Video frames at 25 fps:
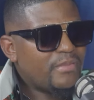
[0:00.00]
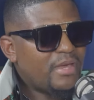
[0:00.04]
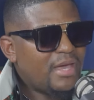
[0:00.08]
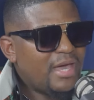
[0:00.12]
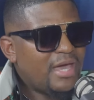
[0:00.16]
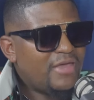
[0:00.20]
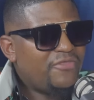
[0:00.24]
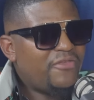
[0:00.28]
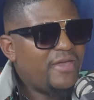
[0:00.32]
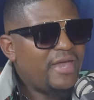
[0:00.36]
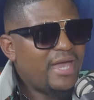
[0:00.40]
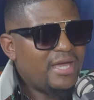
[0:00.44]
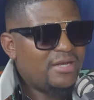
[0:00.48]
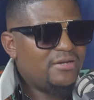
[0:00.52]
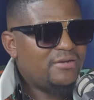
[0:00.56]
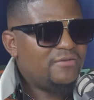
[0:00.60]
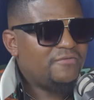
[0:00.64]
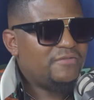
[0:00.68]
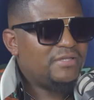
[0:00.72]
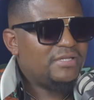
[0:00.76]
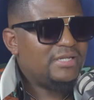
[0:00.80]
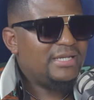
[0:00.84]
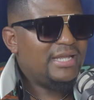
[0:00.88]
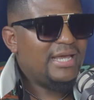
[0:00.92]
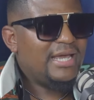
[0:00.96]
at the end
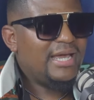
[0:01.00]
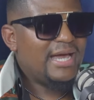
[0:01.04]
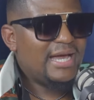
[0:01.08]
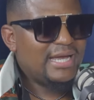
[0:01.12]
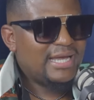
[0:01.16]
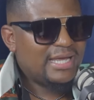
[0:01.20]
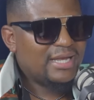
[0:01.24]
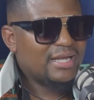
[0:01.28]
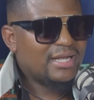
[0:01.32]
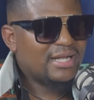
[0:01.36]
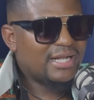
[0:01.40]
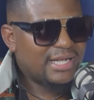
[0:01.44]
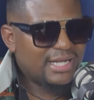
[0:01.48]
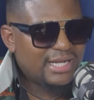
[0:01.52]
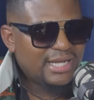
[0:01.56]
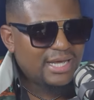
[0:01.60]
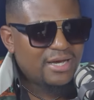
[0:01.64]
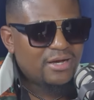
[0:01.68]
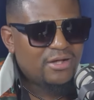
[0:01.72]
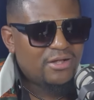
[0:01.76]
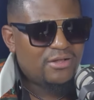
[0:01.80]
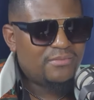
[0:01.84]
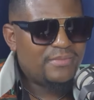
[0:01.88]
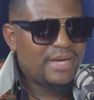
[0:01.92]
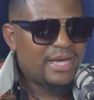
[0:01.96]
of the day, I can
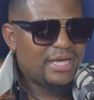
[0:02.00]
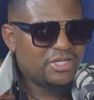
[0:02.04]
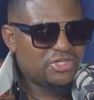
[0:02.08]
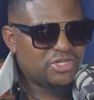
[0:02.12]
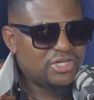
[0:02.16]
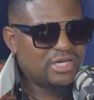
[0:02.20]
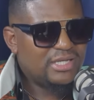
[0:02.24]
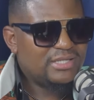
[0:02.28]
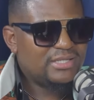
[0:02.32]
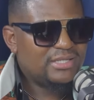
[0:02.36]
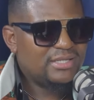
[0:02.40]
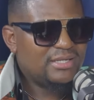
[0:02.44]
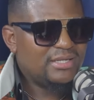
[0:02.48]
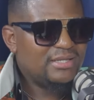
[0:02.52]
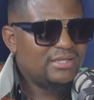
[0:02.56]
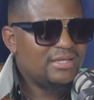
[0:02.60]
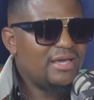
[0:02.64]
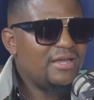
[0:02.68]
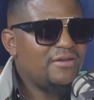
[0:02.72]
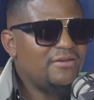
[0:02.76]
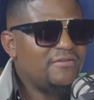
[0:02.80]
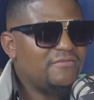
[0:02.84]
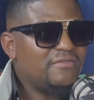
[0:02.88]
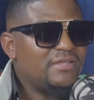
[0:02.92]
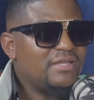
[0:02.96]
clear all my chats. And at
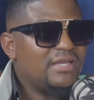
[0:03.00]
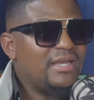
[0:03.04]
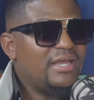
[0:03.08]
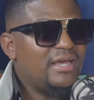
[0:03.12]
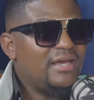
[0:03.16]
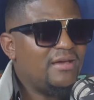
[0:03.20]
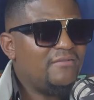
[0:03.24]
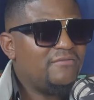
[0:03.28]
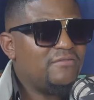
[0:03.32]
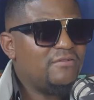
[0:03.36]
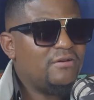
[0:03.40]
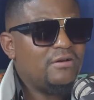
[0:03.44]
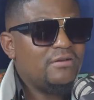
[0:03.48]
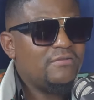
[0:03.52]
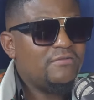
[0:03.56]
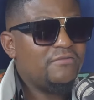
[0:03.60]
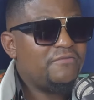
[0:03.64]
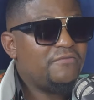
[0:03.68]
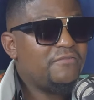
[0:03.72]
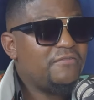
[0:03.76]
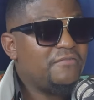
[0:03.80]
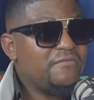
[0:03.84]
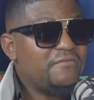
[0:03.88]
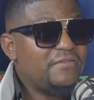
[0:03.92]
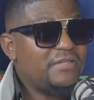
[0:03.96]
the end of the day, I've got
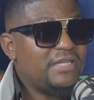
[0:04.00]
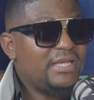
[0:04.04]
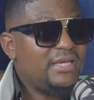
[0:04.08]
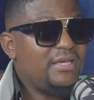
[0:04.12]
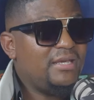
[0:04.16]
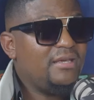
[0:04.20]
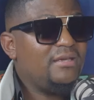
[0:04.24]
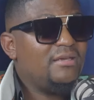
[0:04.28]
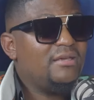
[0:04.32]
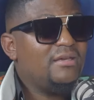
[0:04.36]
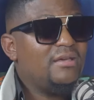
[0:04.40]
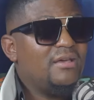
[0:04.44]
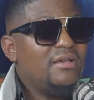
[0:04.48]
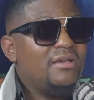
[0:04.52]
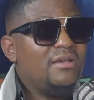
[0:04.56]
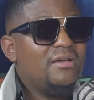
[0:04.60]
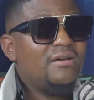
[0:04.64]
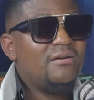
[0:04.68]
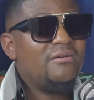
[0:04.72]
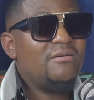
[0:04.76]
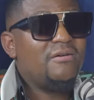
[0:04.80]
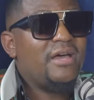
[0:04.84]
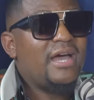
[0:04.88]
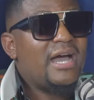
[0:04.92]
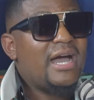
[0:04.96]
50
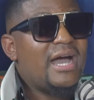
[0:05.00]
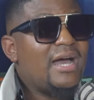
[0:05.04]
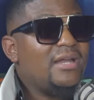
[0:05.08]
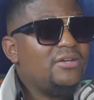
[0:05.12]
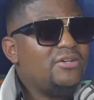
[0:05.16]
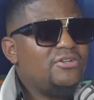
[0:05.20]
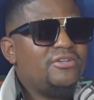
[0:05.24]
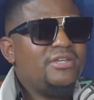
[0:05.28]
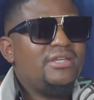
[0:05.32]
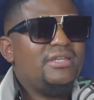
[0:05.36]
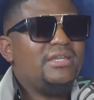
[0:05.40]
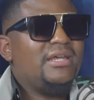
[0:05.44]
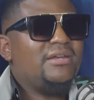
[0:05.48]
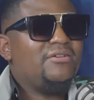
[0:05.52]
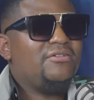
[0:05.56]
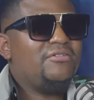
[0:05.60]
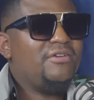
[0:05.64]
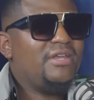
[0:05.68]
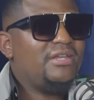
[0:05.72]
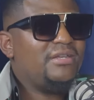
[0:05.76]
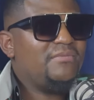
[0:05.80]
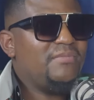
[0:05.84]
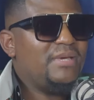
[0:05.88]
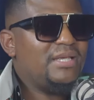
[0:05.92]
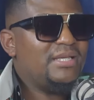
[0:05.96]
or 100
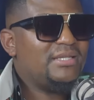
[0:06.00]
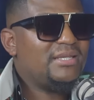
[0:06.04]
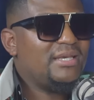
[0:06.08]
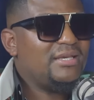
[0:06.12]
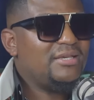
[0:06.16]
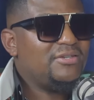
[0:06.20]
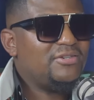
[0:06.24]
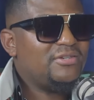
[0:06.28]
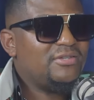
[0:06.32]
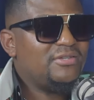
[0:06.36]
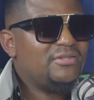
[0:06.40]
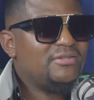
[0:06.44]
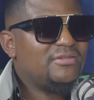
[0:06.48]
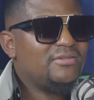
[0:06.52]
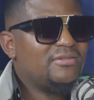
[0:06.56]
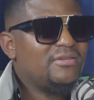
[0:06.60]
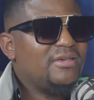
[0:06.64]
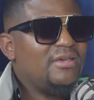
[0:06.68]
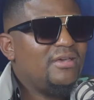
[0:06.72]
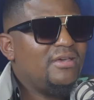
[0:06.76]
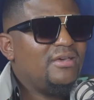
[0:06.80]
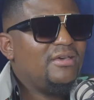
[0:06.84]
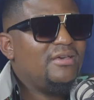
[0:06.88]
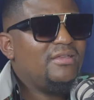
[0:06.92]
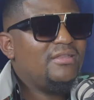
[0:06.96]
unread messages
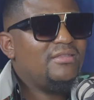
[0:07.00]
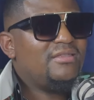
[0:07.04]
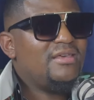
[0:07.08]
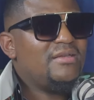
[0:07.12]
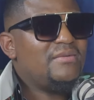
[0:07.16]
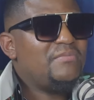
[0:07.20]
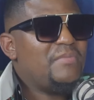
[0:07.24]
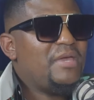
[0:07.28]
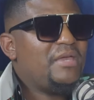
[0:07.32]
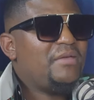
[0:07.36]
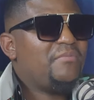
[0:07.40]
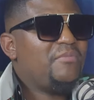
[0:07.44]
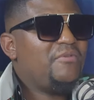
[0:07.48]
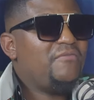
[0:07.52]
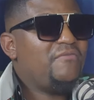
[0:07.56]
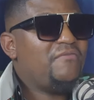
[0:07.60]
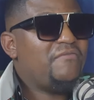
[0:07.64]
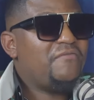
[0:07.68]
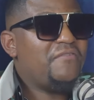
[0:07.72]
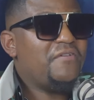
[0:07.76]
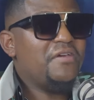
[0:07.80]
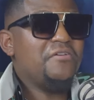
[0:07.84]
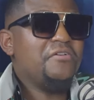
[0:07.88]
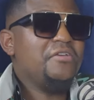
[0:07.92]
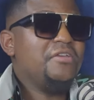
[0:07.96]
that make me
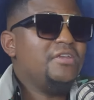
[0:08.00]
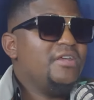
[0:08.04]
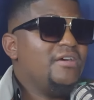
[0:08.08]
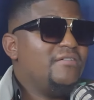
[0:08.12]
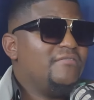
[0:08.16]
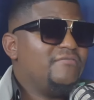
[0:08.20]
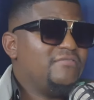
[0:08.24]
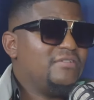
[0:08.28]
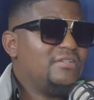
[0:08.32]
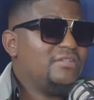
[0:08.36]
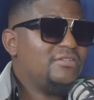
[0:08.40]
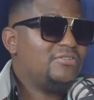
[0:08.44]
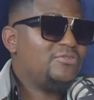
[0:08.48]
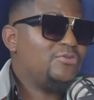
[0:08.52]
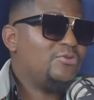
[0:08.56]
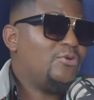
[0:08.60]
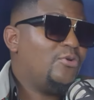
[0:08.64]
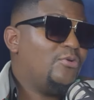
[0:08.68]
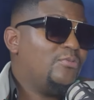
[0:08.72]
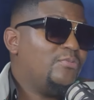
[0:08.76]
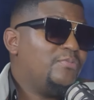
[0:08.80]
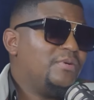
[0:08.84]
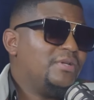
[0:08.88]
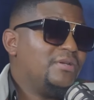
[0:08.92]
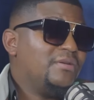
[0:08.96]
very nervous to
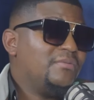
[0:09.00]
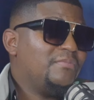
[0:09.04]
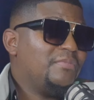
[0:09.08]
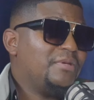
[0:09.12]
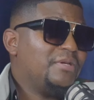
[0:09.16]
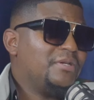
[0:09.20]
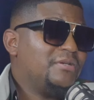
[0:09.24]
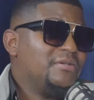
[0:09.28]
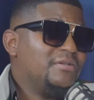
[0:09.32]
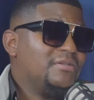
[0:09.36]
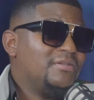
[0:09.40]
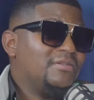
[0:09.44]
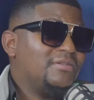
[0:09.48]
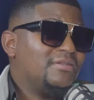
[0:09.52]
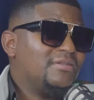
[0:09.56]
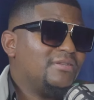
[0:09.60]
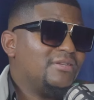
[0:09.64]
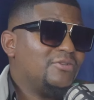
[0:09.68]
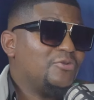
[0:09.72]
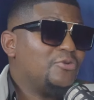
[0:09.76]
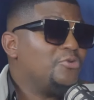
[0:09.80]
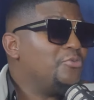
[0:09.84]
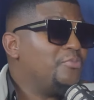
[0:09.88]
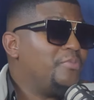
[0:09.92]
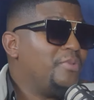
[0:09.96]
open, because
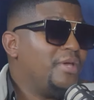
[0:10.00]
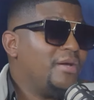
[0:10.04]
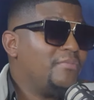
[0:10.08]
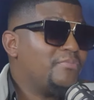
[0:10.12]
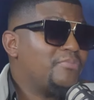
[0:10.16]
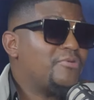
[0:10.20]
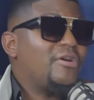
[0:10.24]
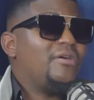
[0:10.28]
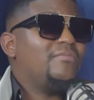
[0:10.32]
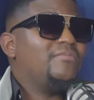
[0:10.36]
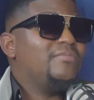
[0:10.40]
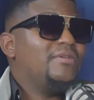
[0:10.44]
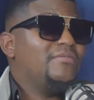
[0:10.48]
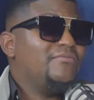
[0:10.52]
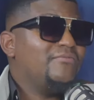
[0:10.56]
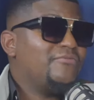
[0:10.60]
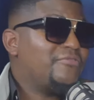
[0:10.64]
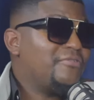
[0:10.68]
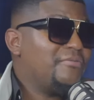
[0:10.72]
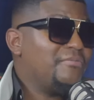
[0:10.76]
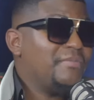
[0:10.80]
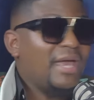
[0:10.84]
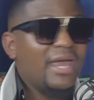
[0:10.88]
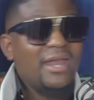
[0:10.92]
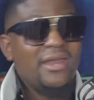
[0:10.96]
it could be a problem
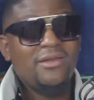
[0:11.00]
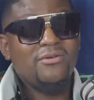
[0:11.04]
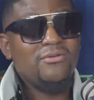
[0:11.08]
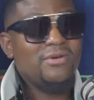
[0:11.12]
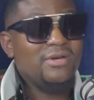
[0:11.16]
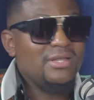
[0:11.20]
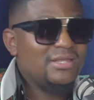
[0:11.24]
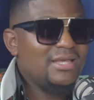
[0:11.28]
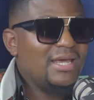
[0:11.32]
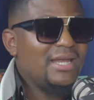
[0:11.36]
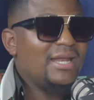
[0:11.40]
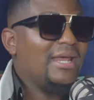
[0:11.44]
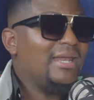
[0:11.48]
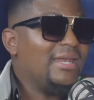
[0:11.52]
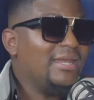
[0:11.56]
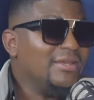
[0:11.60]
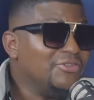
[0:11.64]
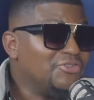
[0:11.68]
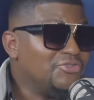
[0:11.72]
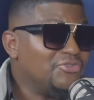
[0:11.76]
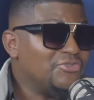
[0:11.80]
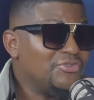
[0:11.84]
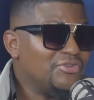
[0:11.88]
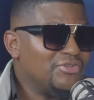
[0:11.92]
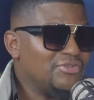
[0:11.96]
from anyone that I
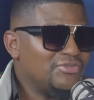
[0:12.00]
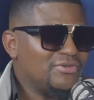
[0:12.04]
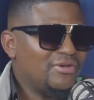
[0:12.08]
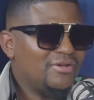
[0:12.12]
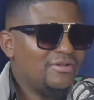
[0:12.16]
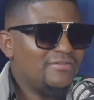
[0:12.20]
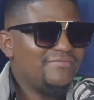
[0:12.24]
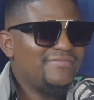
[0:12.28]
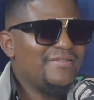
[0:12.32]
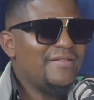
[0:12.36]
need to resolve.